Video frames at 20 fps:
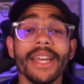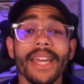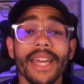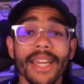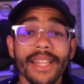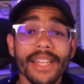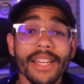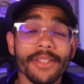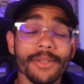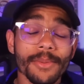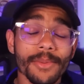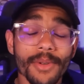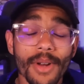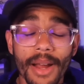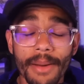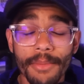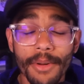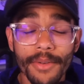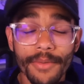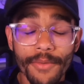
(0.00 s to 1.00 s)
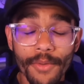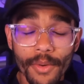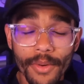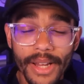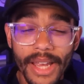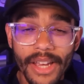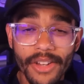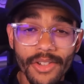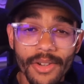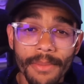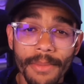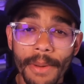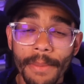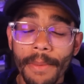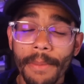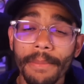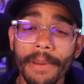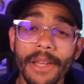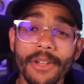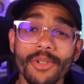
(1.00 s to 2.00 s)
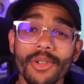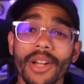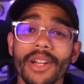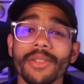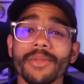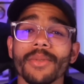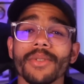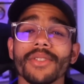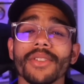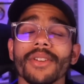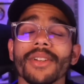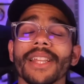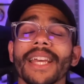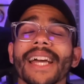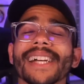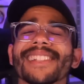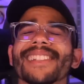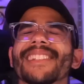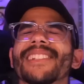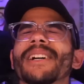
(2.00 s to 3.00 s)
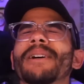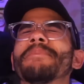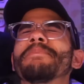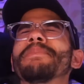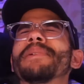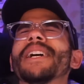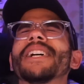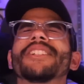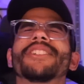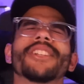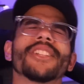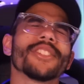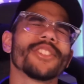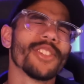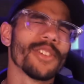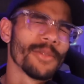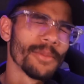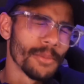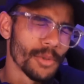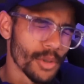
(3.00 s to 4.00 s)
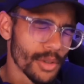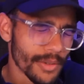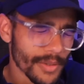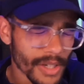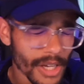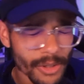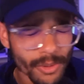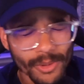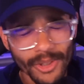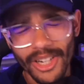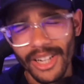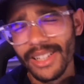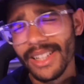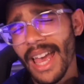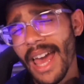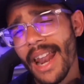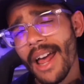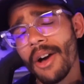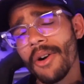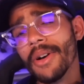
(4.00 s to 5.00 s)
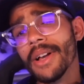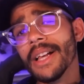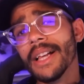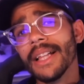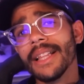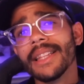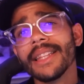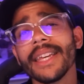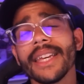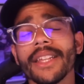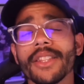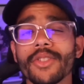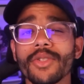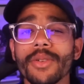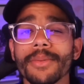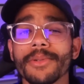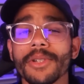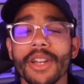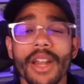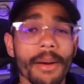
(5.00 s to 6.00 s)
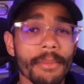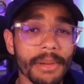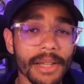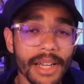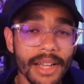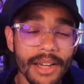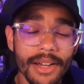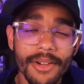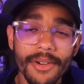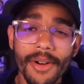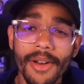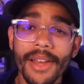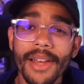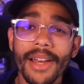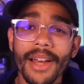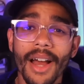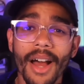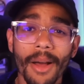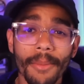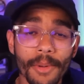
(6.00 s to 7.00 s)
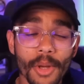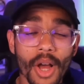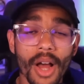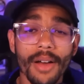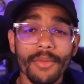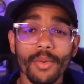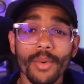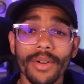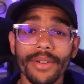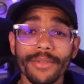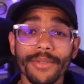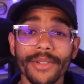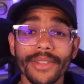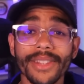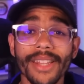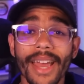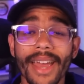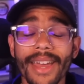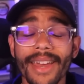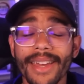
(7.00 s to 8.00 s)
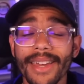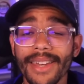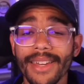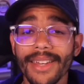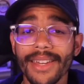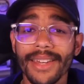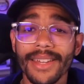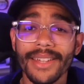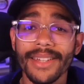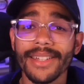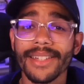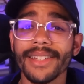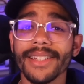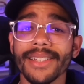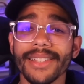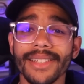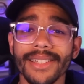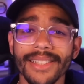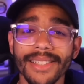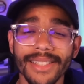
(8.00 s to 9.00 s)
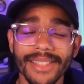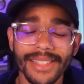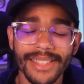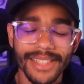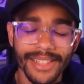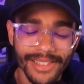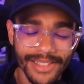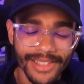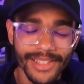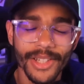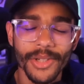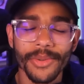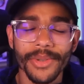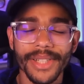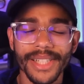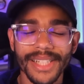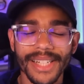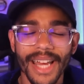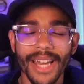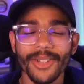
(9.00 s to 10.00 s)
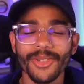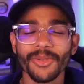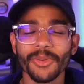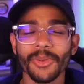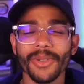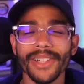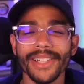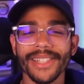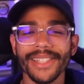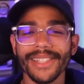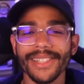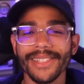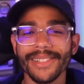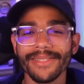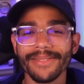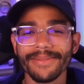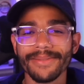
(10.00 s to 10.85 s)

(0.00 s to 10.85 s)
hit that subscribe button for reaction to be up on Patreon, as well as early access to a bunch of other stuff I'm doing if you guys want to check that out. Link in the description down below. I hope you all have a wonderful day, and I'll see you in the next one.